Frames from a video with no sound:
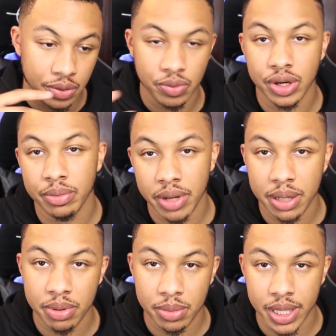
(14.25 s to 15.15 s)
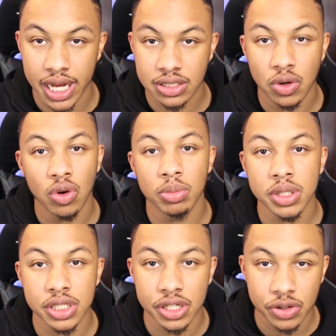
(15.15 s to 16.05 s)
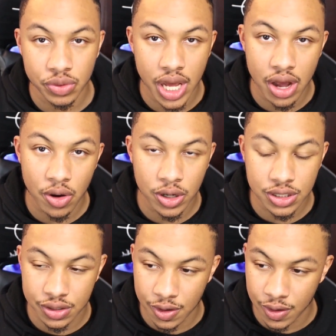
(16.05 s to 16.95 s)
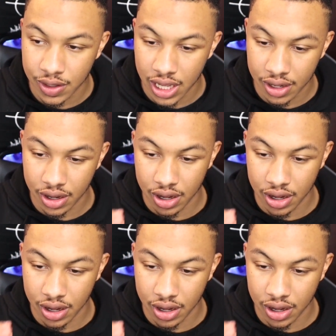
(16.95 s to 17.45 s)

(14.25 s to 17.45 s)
One of the main people that has a whole bunch of UK artists and all that.